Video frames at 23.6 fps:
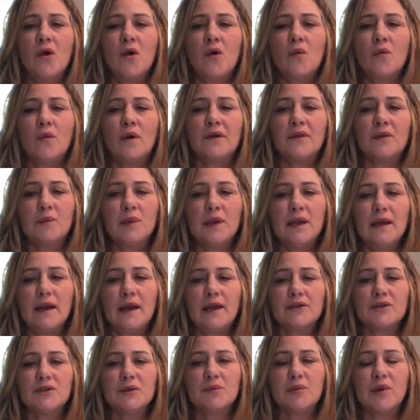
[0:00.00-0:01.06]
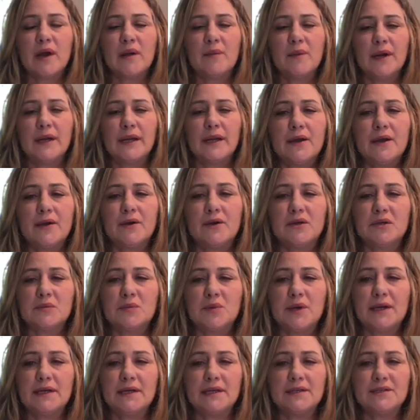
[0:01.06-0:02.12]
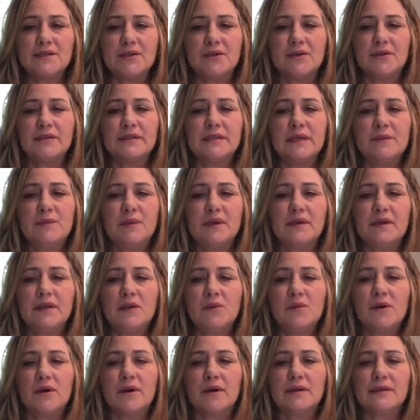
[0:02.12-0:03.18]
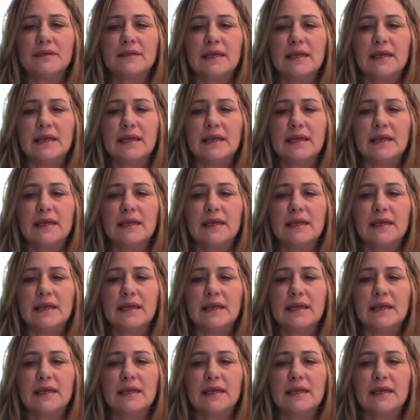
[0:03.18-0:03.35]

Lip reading: While the pediatric primary nurse practitioner typically works